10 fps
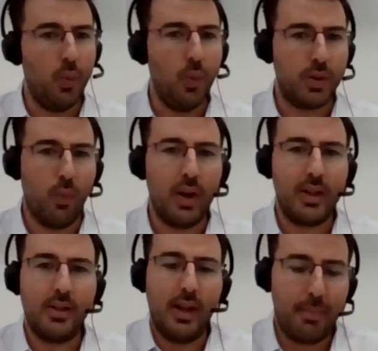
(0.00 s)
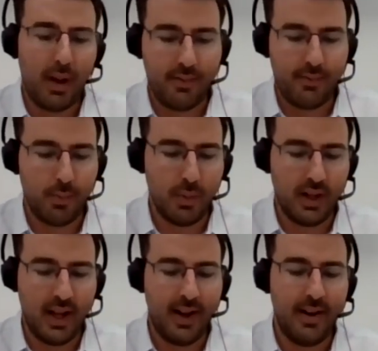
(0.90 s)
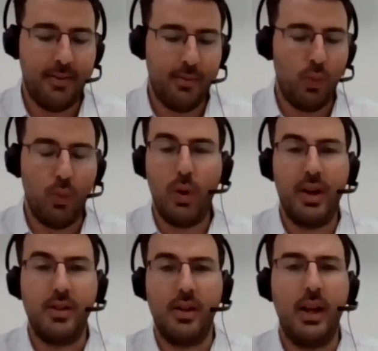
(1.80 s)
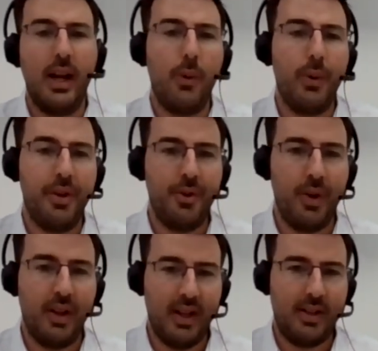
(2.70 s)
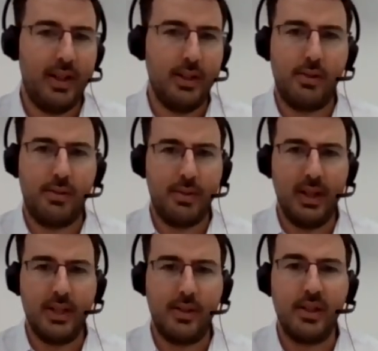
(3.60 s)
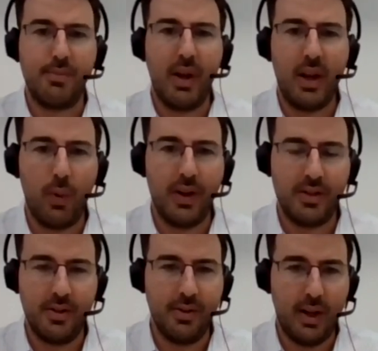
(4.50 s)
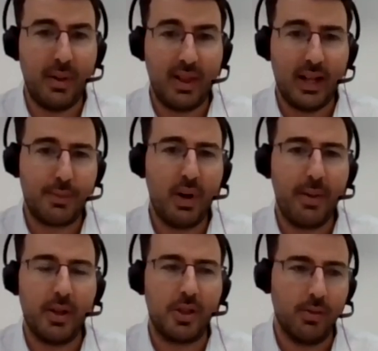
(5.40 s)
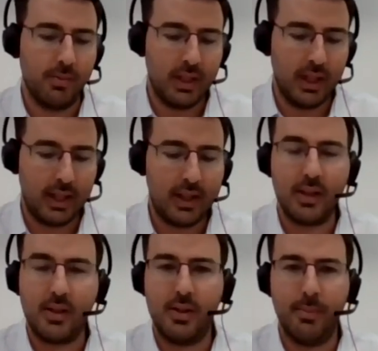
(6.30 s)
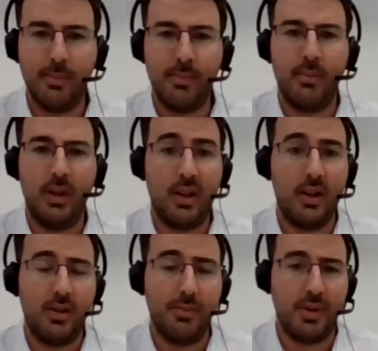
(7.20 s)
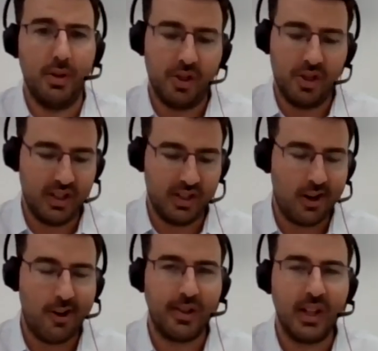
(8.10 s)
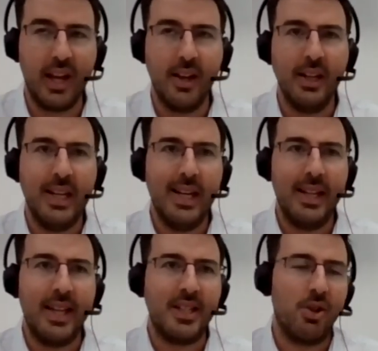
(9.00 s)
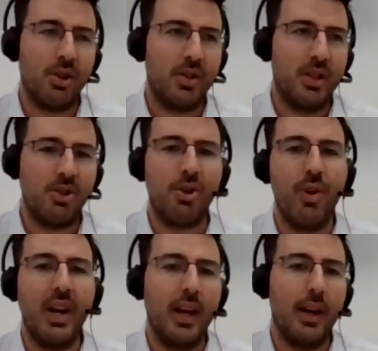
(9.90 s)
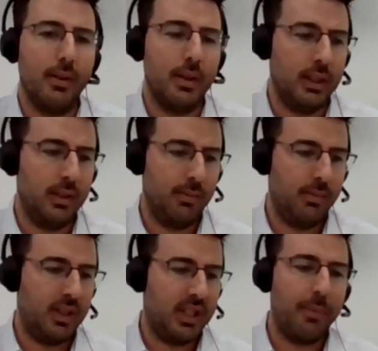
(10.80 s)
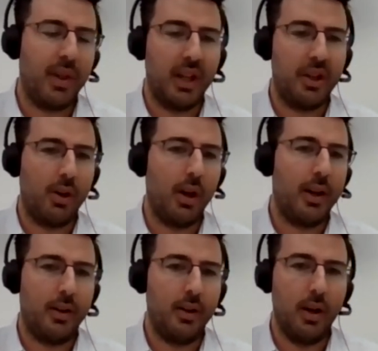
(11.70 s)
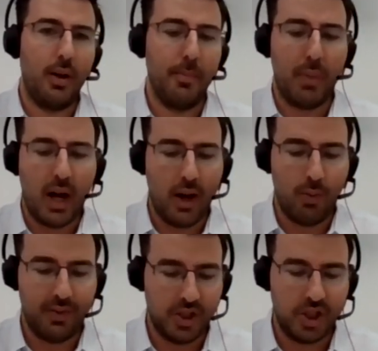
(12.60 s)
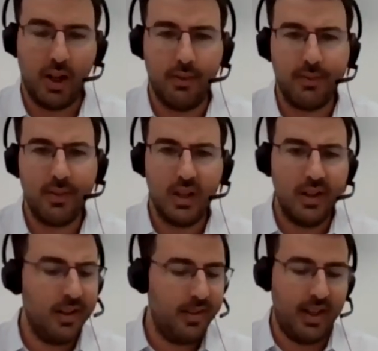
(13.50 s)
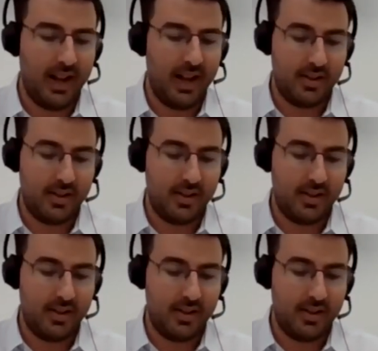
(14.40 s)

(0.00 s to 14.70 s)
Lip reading: So what is that platform and how are you doing that? There's many ways to do that, but that's pretty much a custom solution. There's not really something that you can go and buy off the shelf that